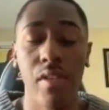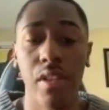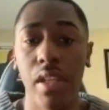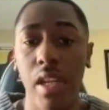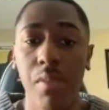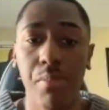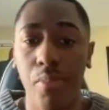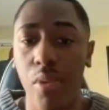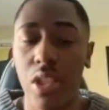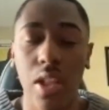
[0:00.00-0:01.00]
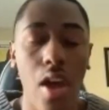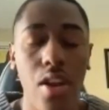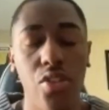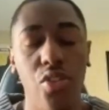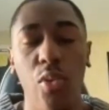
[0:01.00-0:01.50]
And he brings a lot in the
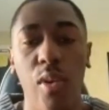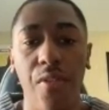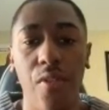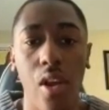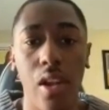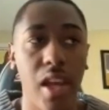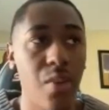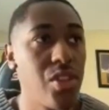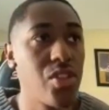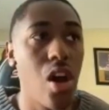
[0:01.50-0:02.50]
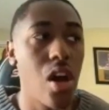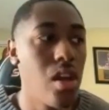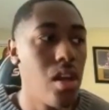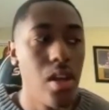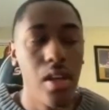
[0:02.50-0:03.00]
two-way front. Like we saw
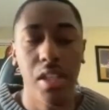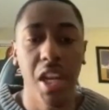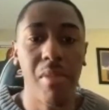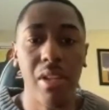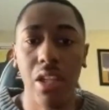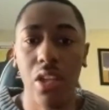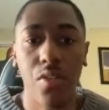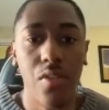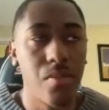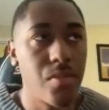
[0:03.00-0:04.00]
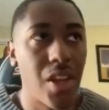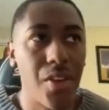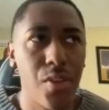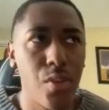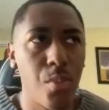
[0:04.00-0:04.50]
Damian Lillard, like
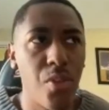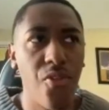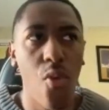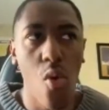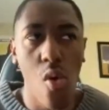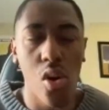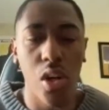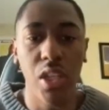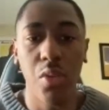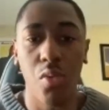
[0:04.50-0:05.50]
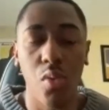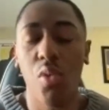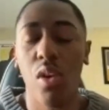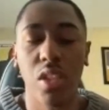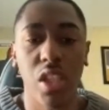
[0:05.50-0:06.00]
before he
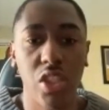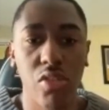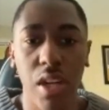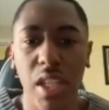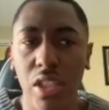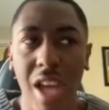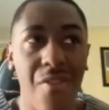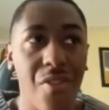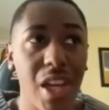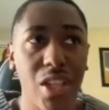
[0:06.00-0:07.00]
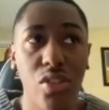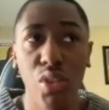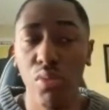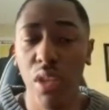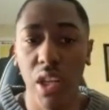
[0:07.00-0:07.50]
requested a trade, he signed for like 2
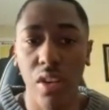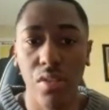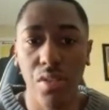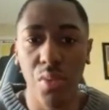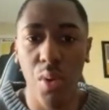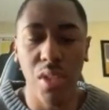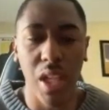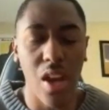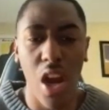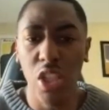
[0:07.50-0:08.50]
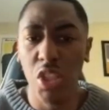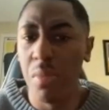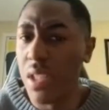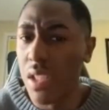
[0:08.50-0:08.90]
years. What was it, like 100 million